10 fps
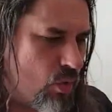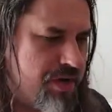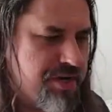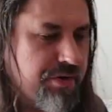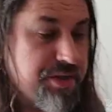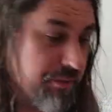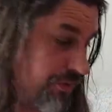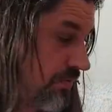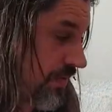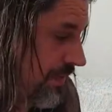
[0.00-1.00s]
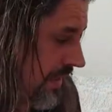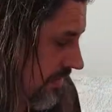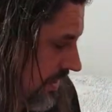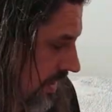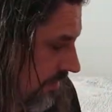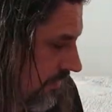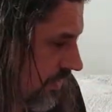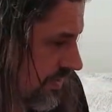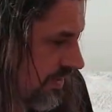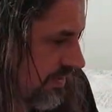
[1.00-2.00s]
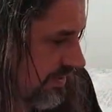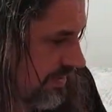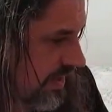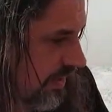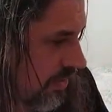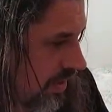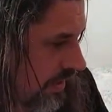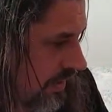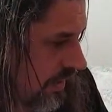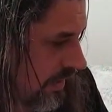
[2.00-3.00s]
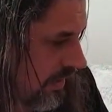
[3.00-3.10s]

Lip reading: you're in the room with Pyradym, of course, this is sitting on